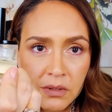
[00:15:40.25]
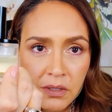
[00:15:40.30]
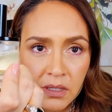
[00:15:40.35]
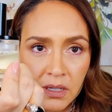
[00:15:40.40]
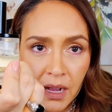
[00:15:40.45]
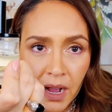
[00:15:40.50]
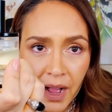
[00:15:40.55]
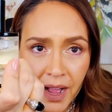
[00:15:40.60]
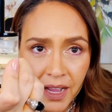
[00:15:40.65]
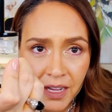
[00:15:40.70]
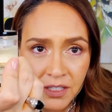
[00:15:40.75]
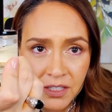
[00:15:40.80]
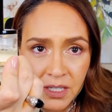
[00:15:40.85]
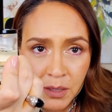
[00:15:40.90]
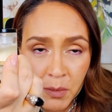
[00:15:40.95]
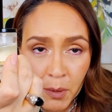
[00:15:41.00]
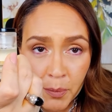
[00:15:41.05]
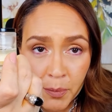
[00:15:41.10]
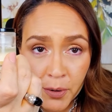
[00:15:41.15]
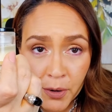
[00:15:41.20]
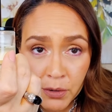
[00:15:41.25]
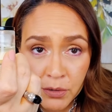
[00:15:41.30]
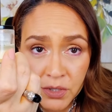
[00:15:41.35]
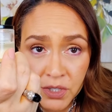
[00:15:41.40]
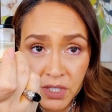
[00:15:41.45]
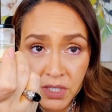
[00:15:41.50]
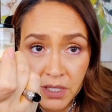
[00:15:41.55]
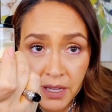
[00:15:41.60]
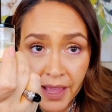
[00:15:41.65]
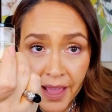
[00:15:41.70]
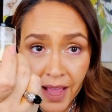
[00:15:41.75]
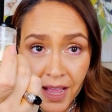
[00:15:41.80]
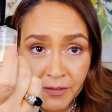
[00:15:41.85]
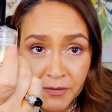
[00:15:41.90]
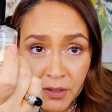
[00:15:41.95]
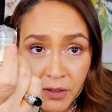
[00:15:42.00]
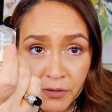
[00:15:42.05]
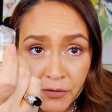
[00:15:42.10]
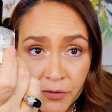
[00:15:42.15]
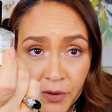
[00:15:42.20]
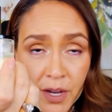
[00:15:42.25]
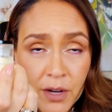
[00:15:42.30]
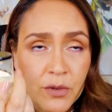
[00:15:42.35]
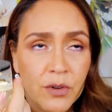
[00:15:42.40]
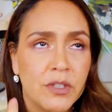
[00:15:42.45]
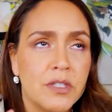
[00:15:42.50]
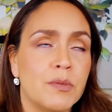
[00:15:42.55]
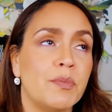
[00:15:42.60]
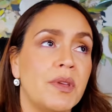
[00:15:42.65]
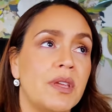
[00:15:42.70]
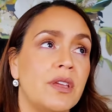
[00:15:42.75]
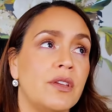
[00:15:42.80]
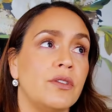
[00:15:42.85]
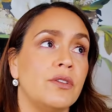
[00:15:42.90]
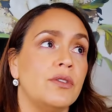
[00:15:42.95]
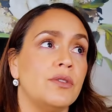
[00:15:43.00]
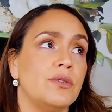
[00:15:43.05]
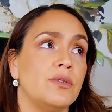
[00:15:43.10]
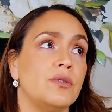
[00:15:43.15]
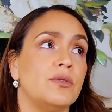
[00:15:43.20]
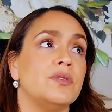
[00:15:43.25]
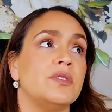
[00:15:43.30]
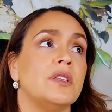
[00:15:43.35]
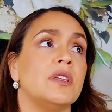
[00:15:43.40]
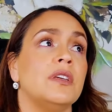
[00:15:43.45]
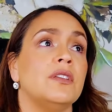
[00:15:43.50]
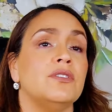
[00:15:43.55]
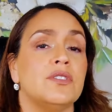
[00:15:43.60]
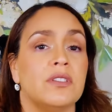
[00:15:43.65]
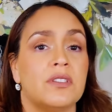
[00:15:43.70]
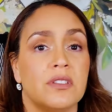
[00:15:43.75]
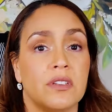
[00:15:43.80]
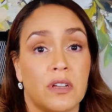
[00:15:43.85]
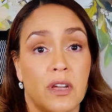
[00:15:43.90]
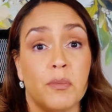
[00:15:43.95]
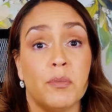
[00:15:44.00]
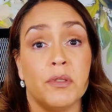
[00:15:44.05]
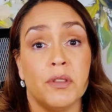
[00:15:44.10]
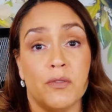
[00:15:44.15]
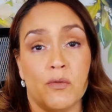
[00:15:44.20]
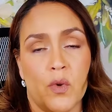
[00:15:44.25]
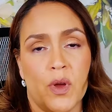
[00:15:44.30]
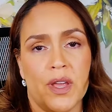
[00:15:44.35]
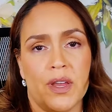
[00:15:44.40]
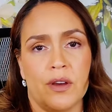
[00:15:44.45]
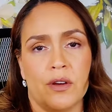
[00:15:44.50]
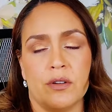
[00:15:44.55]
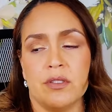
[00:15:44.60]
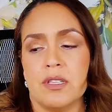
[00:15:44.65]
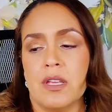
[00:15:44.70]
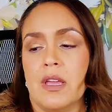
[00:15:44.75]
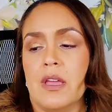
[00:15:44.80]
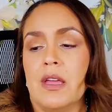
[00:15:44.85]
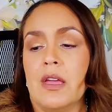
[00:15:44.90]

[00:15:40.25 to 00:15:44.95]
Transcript: gosh, I'm approaching half of the fragrance being used in just a couple of wears